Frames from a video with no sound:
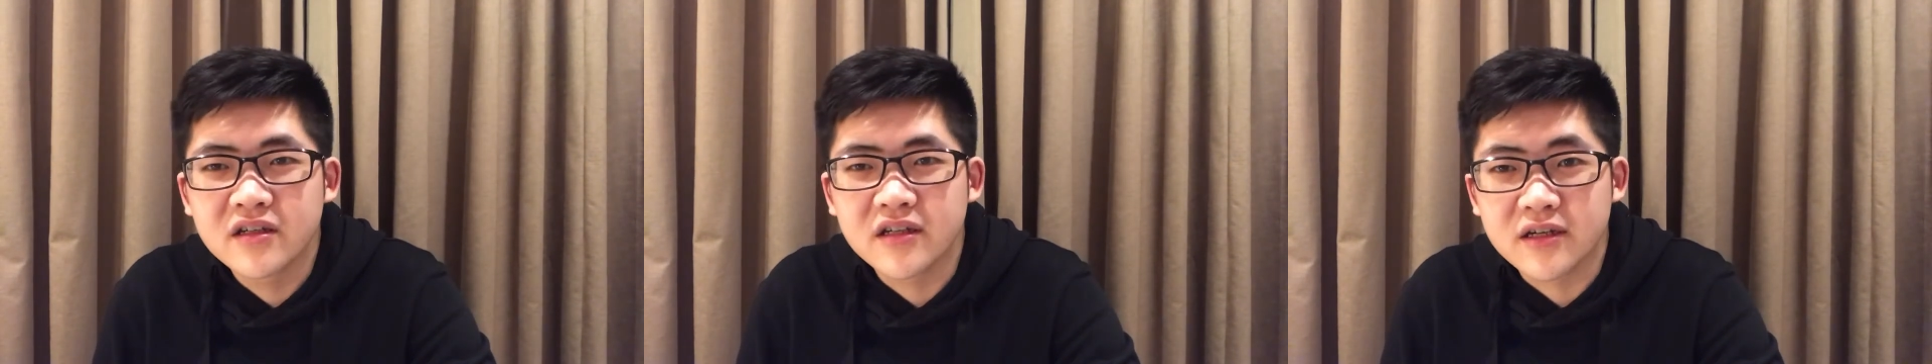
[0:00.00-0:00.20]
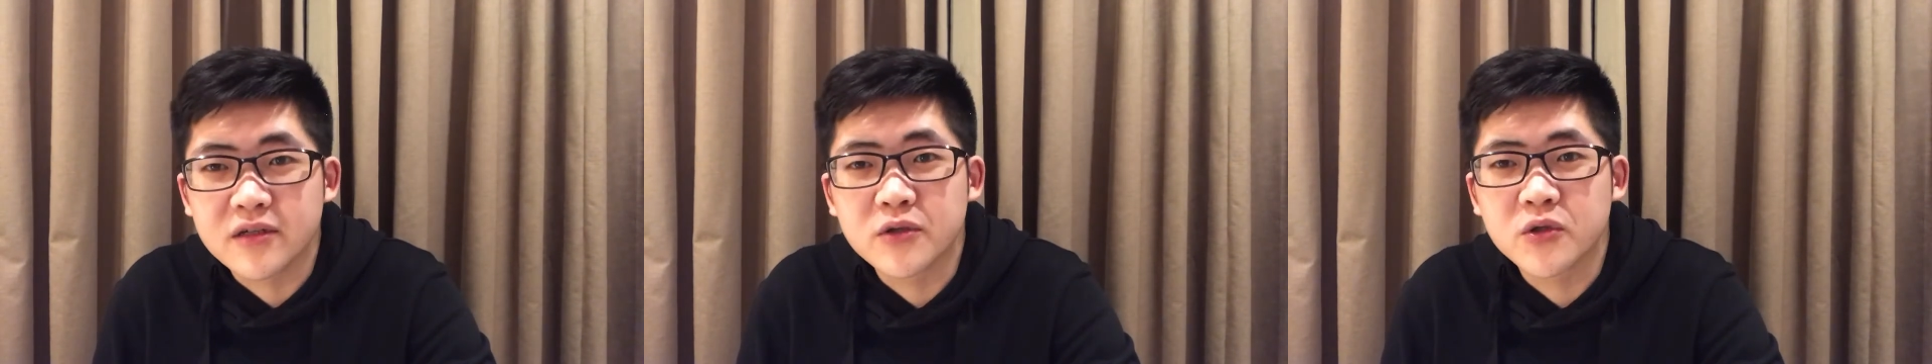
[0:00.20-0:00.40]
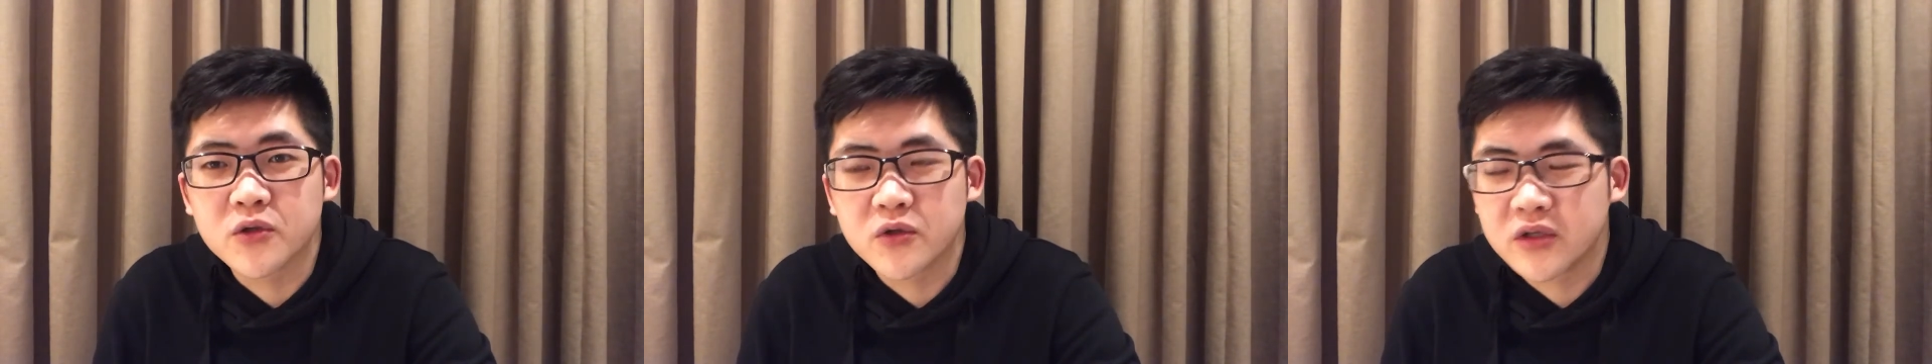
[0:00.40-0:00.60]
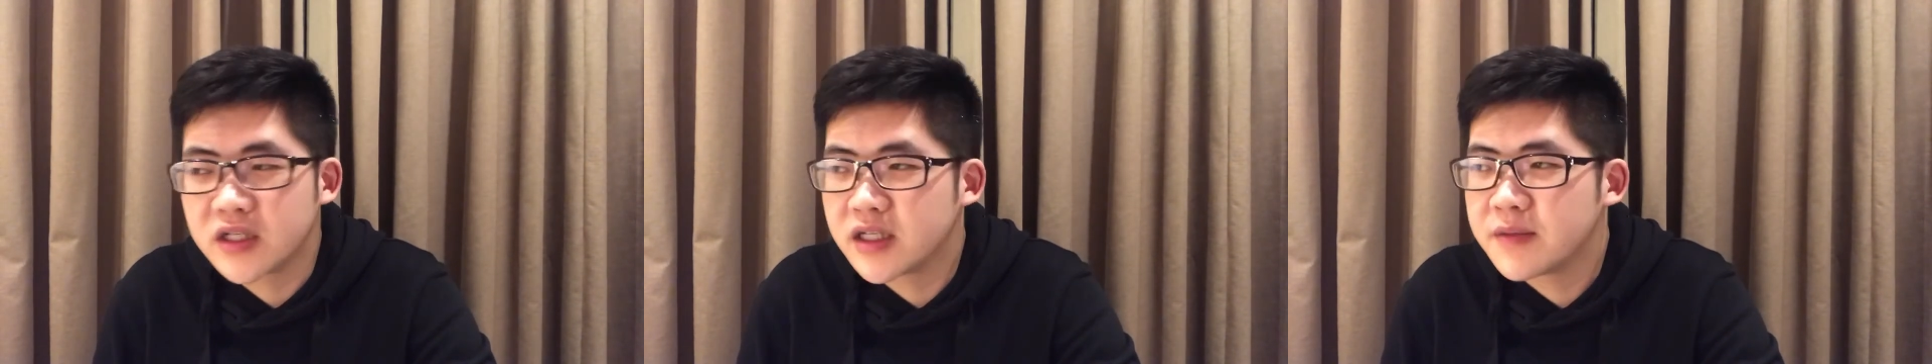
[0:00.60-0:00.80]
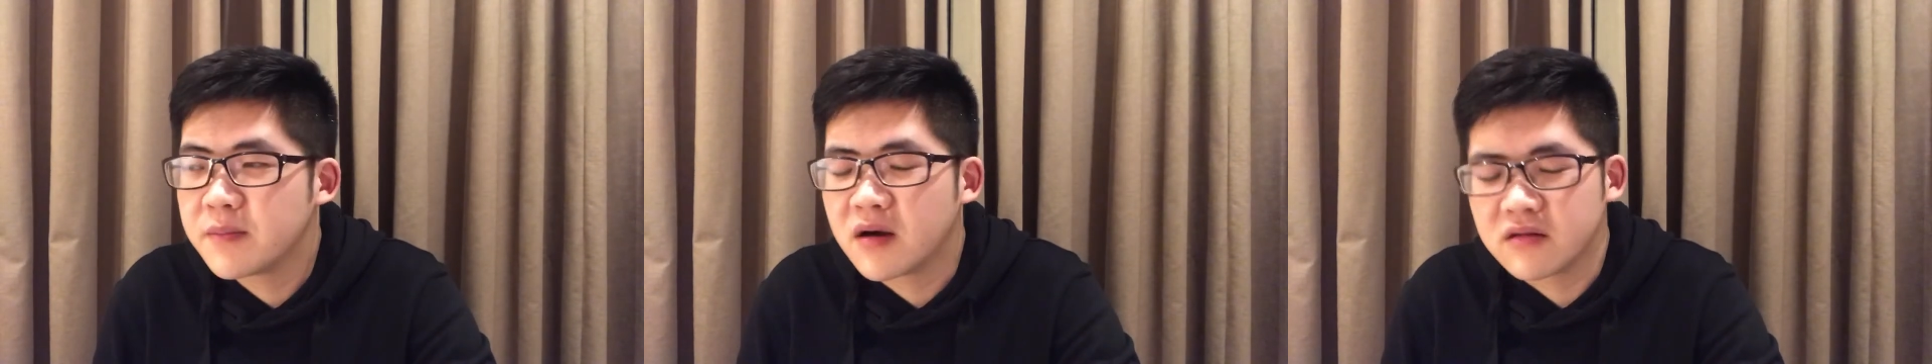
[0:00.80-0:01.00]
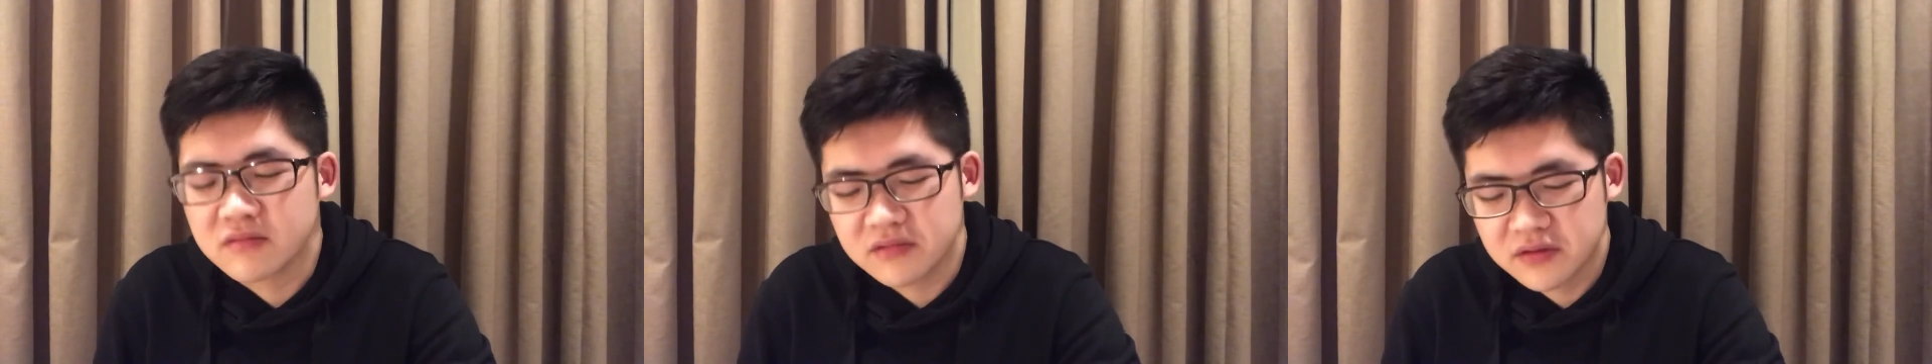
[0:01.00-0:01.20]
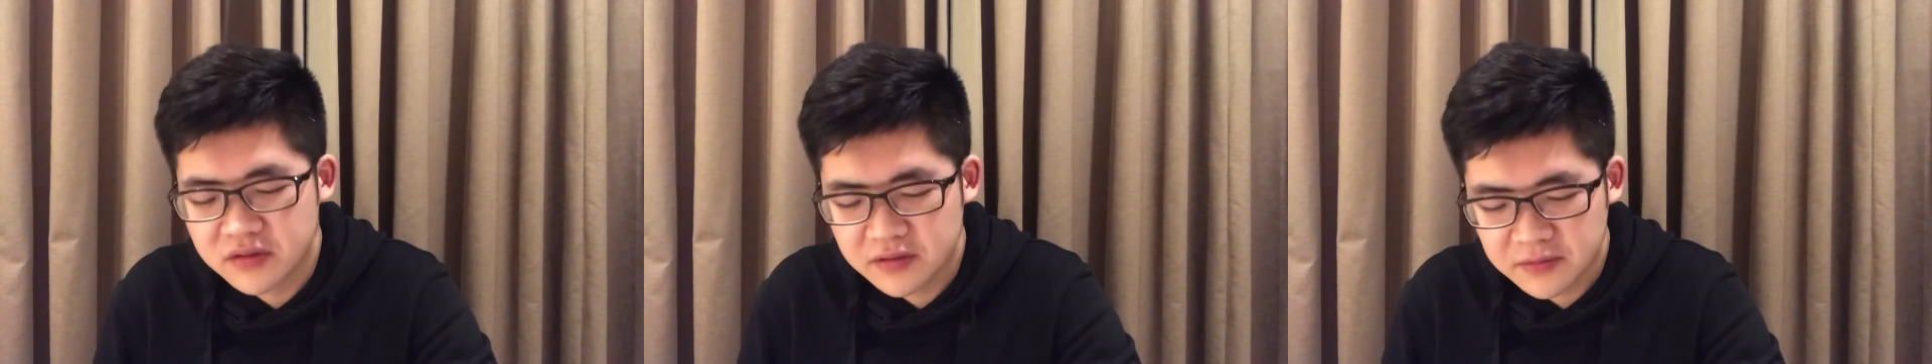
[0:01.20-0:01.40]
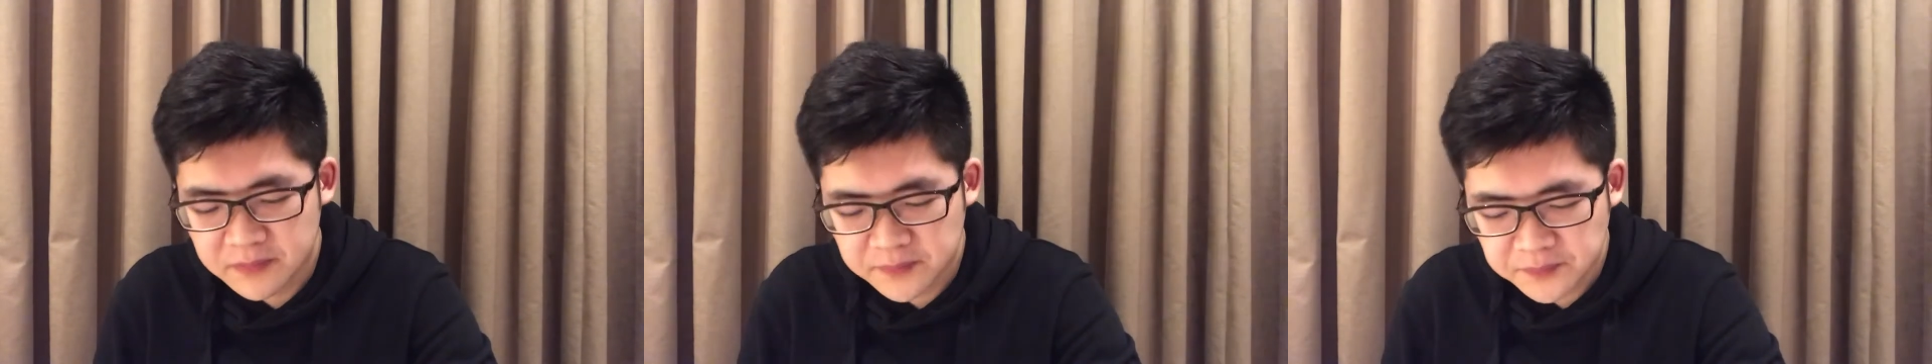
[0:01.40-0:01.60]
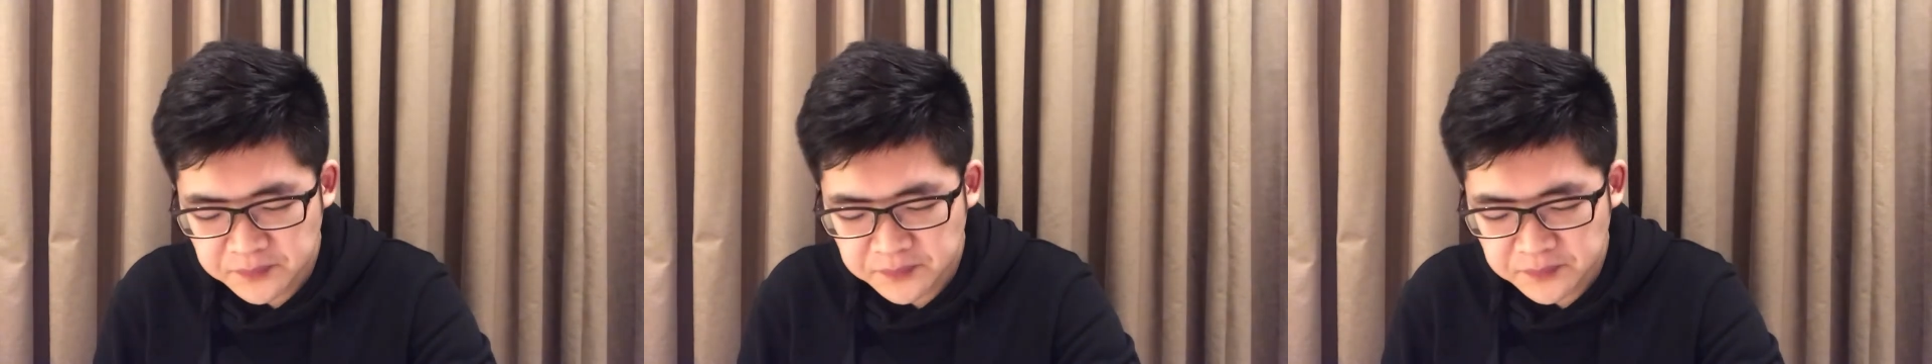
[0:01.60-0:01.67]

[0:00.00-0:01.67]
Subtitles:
in 3 months.